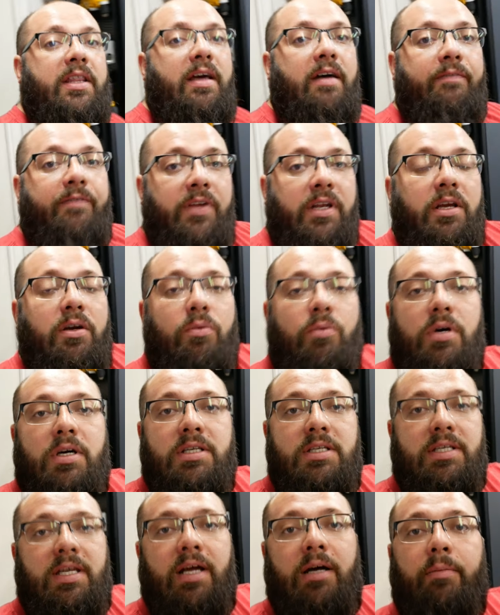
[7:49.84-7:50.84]
that video
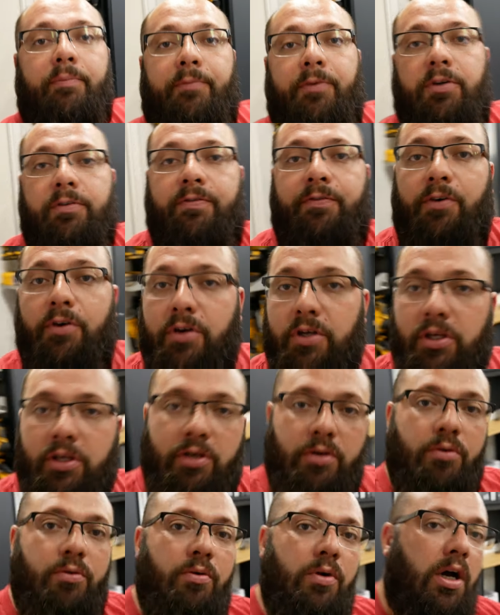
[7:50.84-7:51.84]
was helpful for
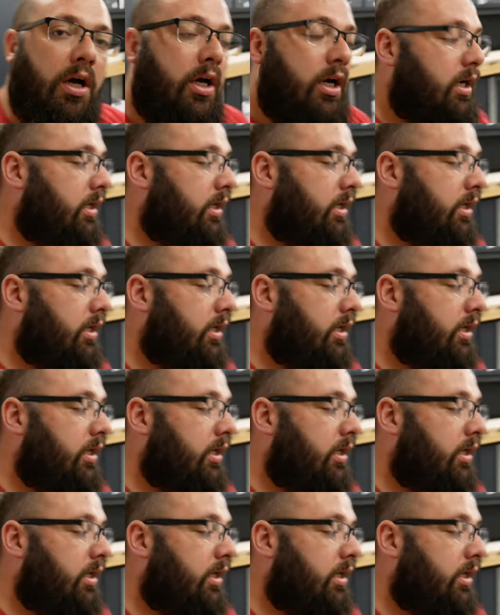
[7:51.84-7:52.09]
you